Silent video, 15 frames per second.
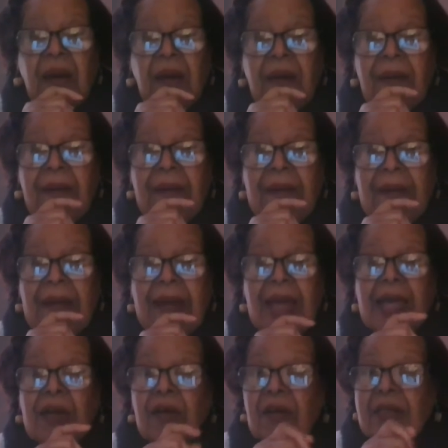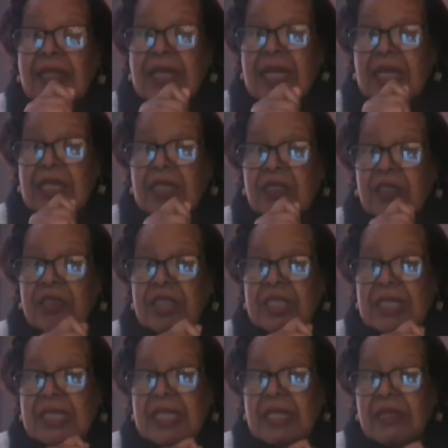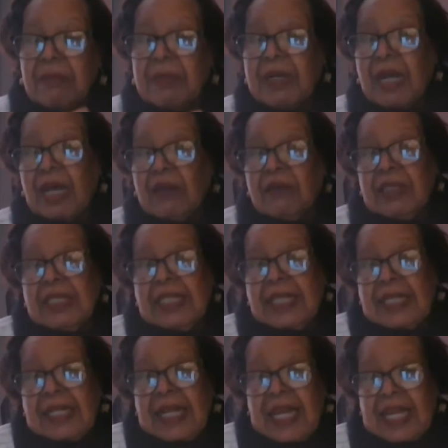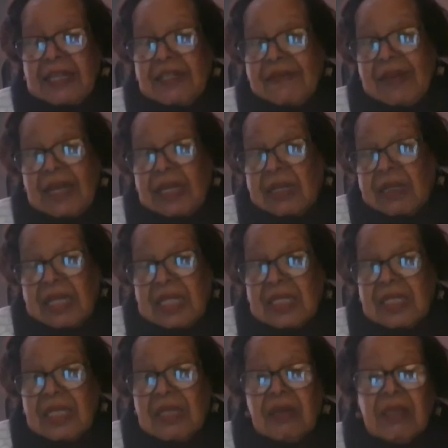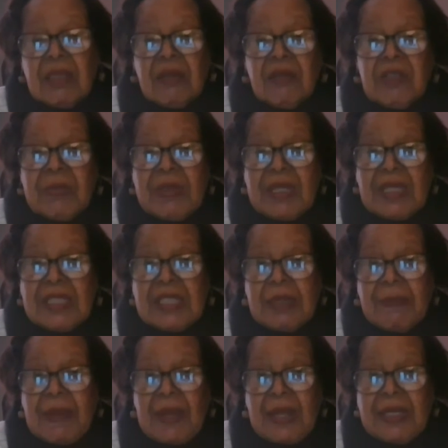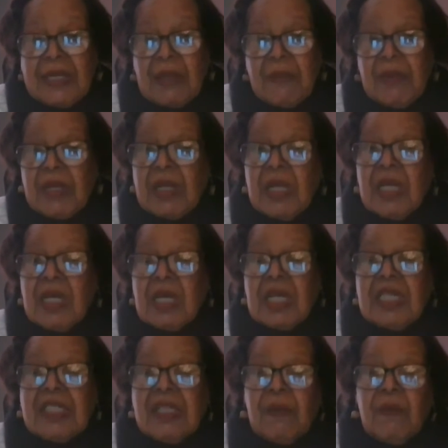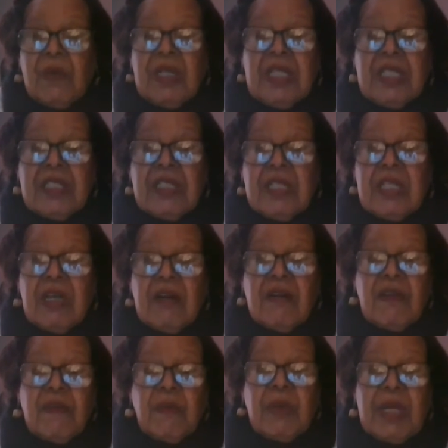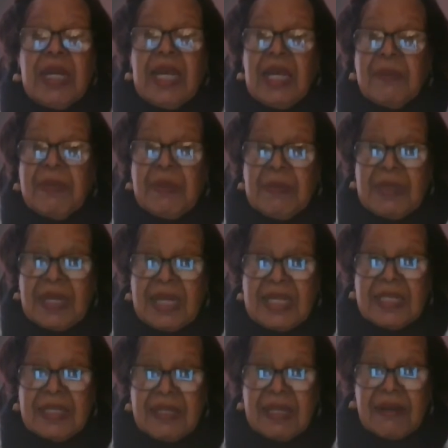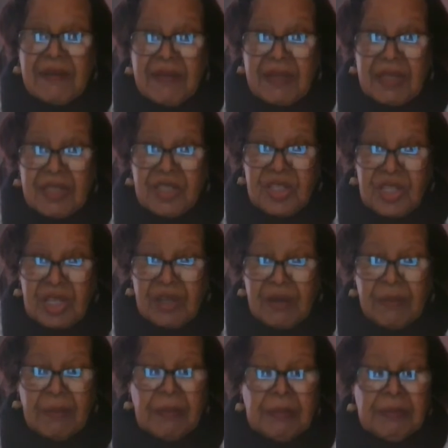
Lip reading: I called the Constitution Center, but I couldn't get an answer. I guess they're closed because of the pandemic. Because I wanted to know if one had been placed there this year.